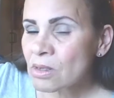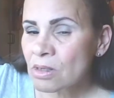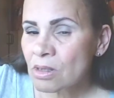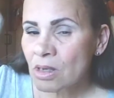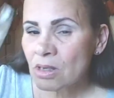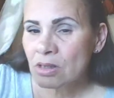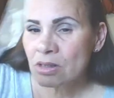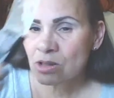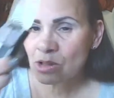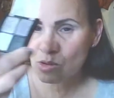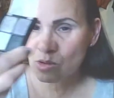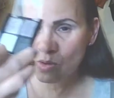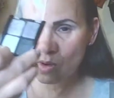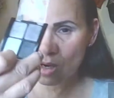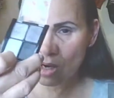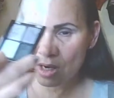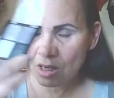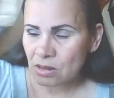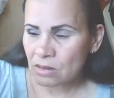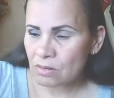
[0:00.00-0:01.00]
Now this
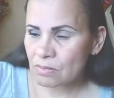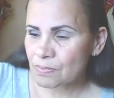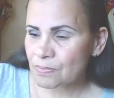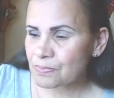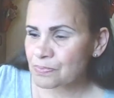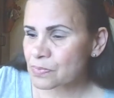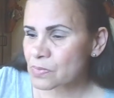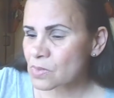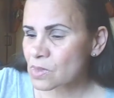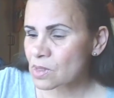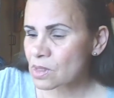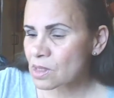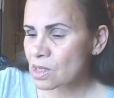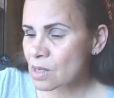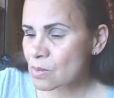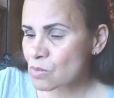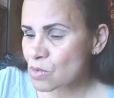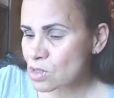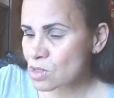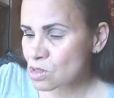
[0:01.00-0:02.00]
quad
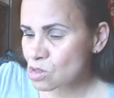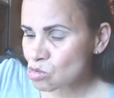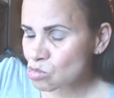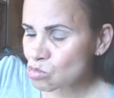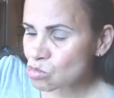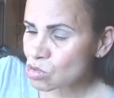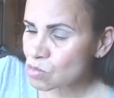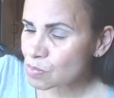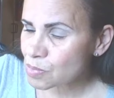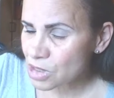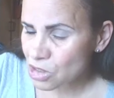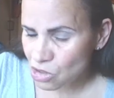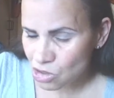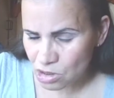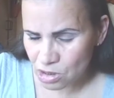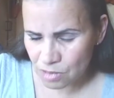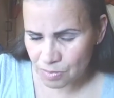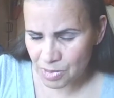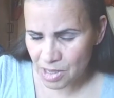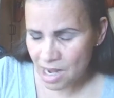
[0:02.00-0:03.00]
came with two
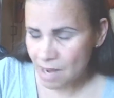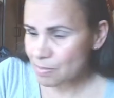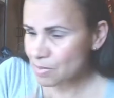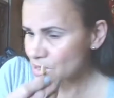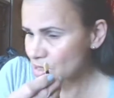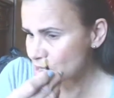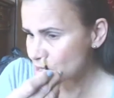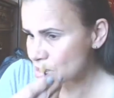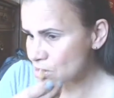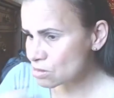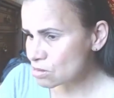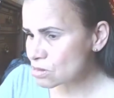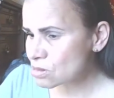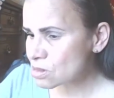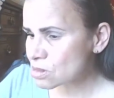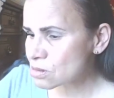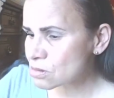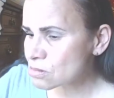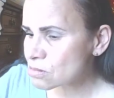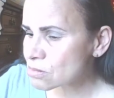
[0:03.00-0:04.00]
sponge tip
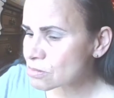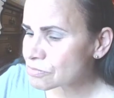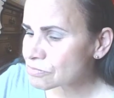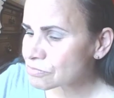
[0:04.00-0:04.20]
applicators.